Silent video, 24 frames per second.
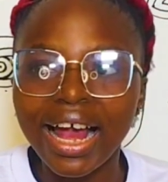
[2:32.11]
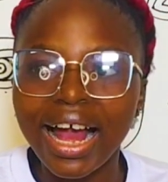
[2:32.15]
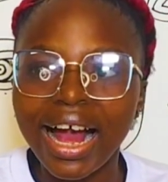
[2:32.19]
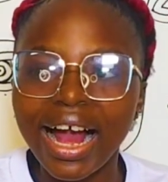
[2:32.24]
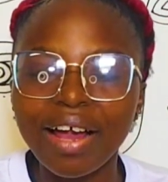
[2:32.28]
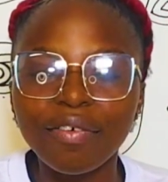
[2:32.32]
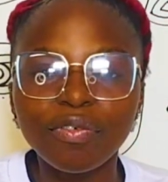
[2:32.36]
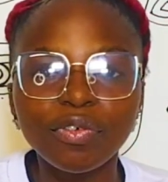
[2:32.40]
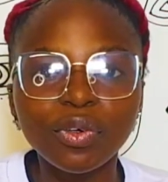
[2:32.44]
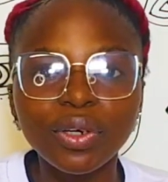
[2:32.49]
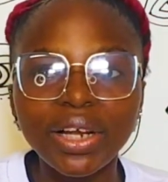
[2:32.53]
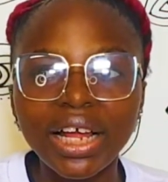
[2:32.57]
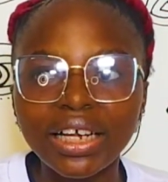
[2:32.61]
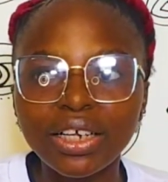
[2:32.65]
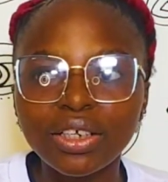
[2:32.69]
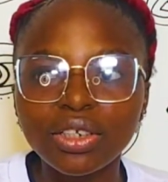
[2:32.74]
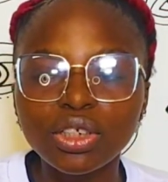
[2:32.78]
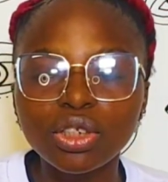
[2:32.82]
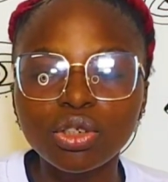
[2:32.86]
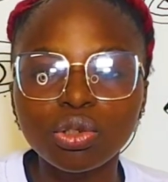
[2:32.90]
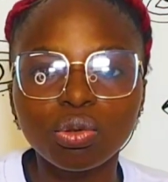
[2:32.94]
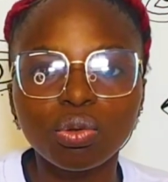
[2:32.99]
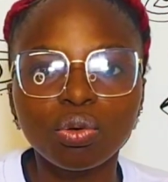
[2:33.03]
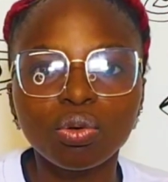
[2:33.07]
I feel like you
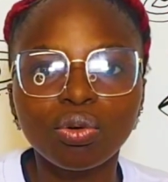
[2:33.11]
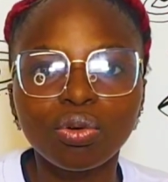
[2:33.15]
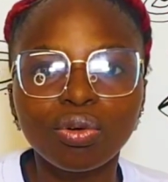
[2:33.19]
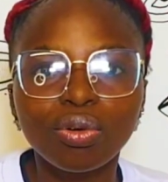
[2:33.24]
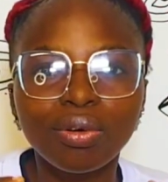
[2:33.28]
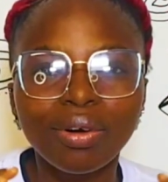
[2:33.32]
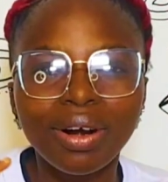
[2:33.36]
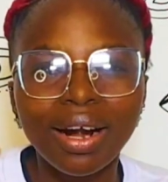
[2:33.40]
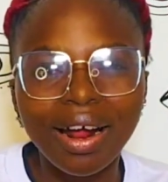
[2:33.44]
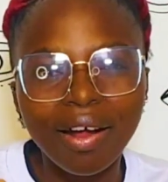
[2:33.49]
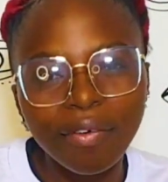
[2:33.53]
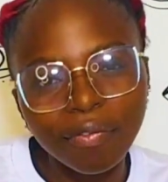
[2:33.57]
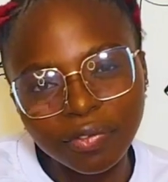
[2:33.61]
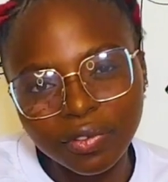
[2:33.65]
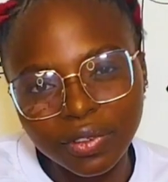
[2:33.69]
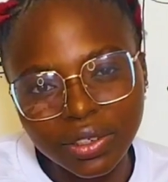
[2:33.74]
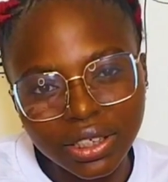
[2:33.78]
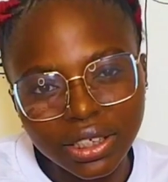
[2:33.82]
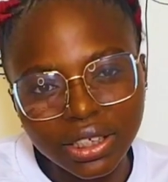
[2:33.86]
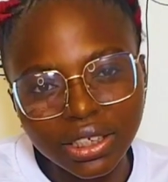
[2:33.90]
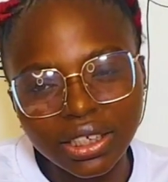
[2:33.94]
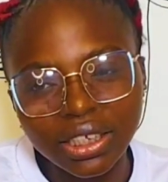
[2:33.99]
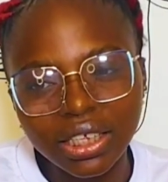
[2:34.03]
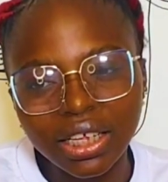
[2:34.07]
need to
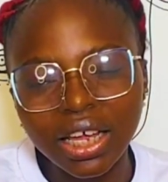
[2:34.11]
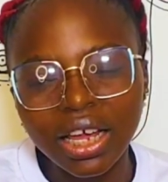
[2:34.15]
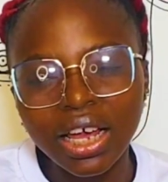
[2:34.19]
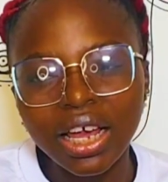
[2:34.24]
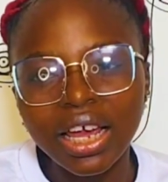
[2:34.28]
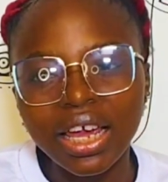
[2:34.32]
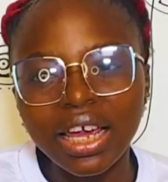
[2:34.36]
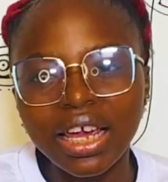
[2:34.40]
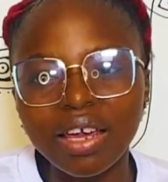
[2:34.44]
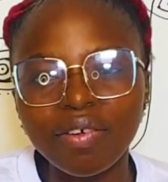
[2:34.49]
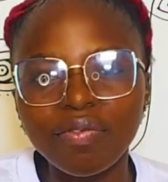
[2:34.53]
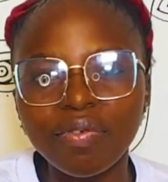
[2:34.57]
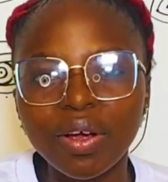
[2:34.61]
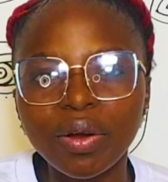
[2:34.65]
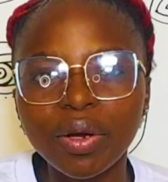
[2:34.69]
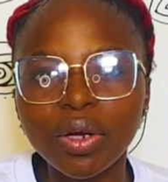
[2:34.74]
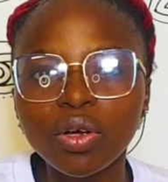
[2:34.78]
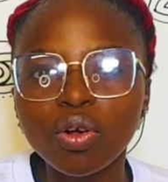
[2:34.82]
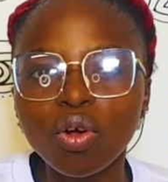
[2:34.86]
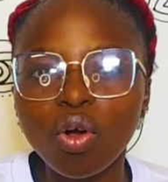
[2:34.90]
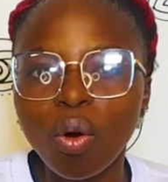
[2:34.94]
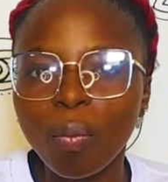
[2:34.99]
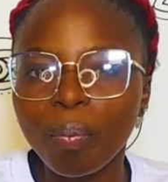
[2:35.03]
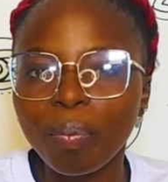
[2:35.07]
craft a very
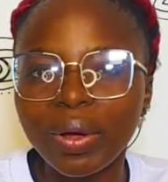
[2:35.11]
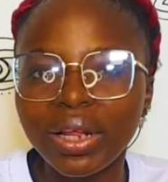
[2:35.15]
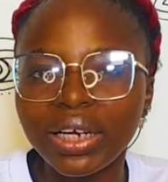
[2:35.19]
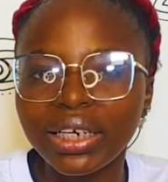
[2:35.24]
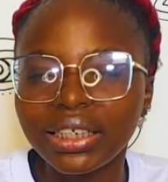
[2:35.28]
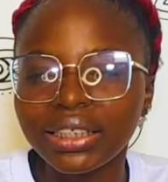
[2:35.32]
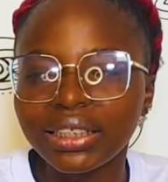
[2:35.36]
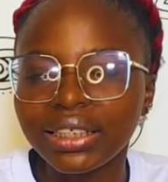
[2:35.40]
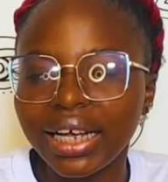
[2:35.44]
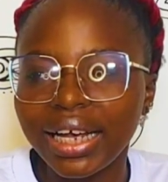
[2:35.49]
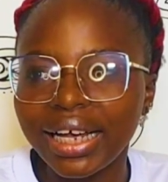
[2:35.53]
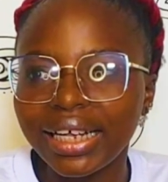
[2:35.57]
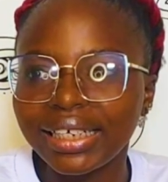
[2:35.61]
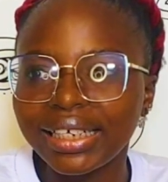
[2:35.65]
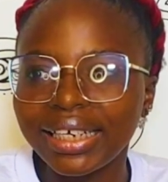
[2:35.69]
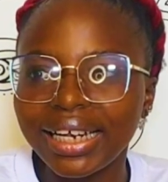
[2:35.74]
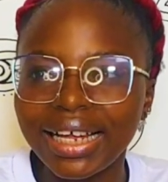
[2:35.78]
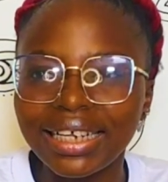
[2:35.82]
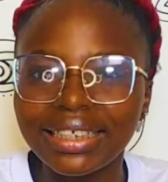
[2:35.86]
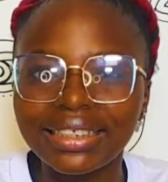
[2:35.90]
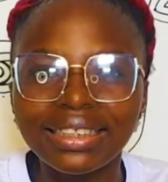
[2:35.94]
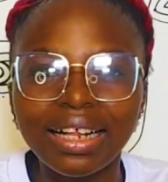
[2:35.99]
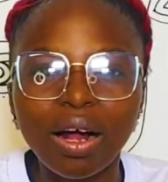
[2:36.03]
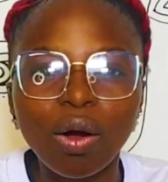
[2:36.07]
compelling
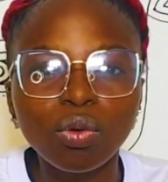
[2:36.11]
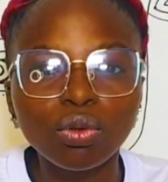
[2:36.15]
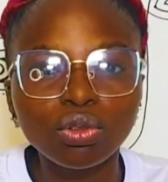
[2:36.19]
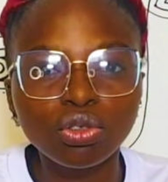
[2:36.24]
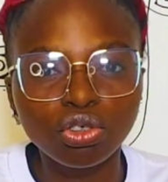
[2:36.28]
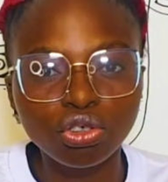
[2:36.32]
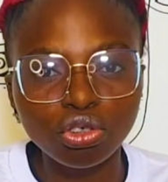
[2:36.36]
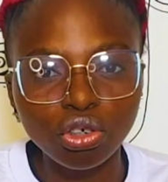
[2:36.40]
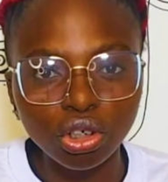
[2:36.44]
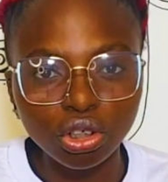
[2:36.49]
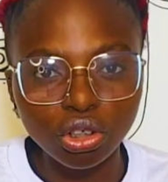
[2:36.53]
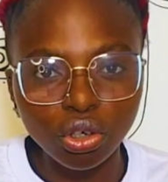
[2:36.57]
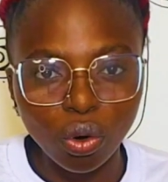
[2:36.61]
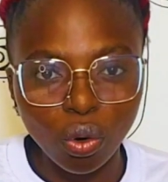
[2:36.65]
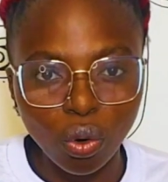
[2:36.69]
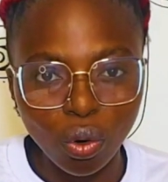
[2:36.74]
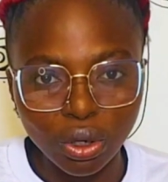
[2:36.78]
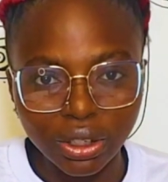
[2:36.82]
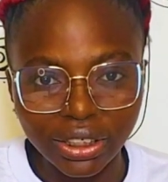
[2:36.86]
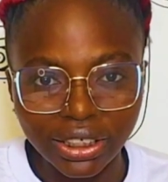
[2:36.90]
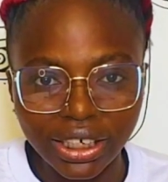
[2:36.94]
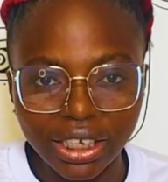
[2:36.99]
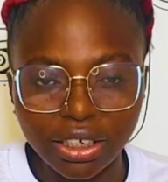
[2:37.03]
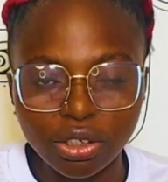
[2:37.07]
headlines that will draw your
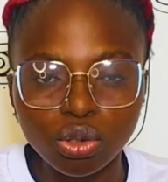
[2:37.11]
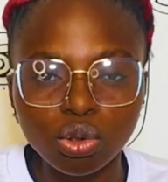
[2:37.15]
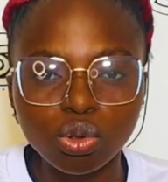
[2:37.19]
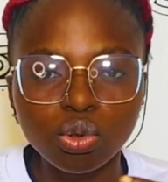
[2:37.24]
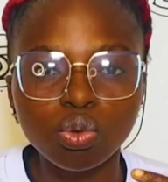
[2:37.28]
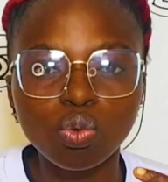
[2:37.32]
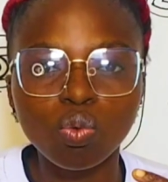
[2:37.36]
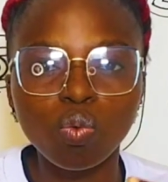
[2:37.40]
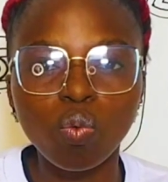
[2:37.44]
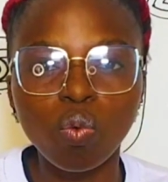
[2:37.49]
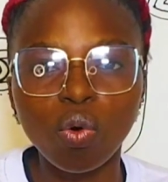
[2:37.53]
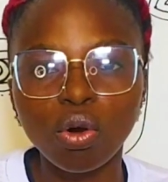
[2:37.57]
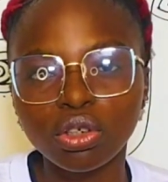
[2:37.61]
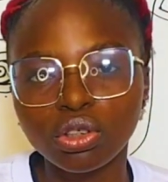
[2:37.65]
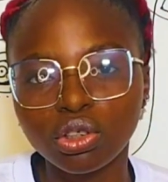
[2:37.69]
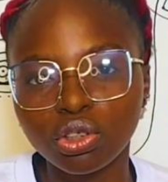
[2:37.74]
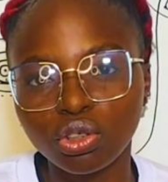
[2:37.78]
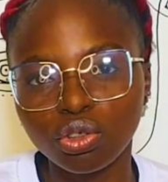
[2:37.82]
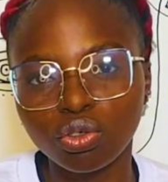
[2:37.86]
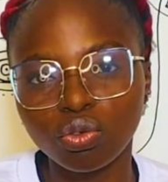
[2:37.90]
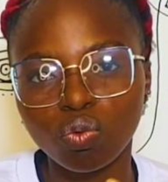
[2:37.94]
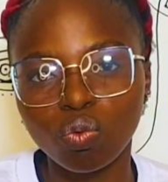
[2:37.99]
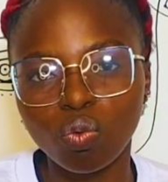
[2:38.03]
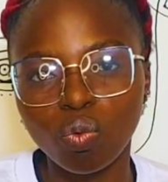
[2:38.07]
audience to
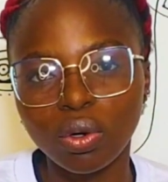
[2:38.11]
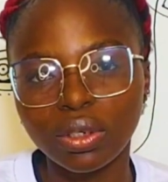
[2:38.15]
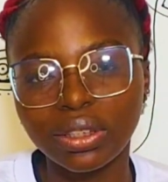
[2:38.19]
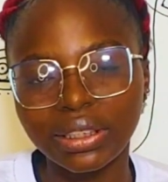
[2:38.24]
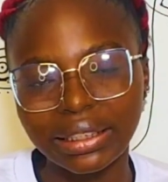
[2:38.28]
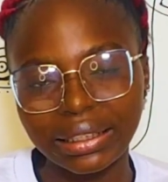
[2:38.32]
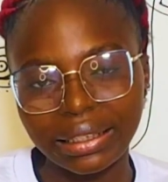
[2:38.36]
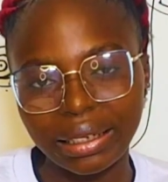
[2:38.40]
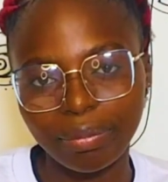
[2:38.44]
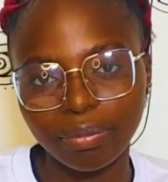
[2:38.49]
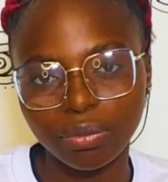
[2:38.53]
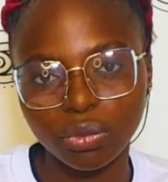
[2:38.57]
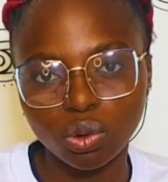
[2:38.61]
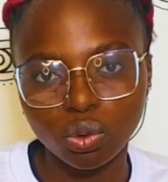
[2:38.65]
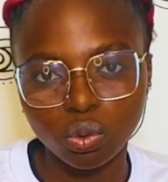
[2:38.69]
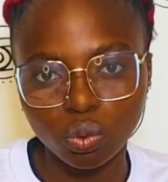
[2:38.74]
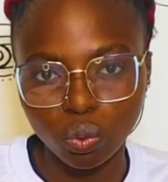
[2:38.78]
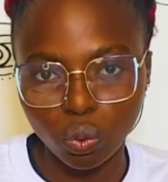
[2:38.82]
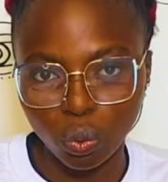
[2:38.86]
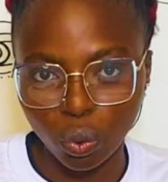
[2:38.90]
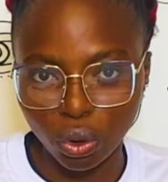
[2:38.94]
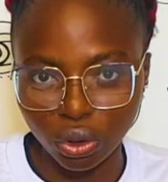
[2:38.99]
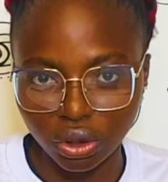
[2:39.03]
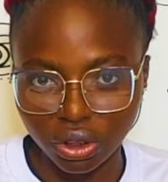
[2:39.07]
what you want them
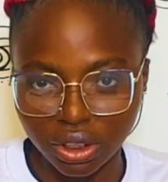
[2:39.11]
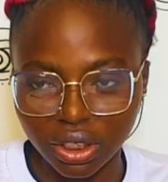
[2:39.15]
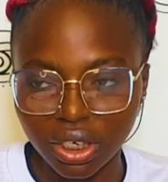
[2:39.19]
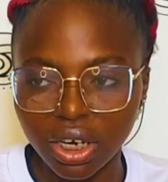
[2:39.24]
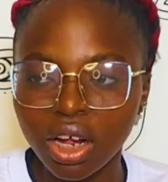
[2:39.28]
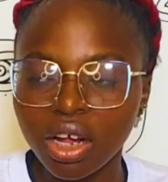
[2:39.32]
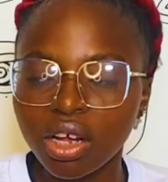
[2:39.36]
to watch.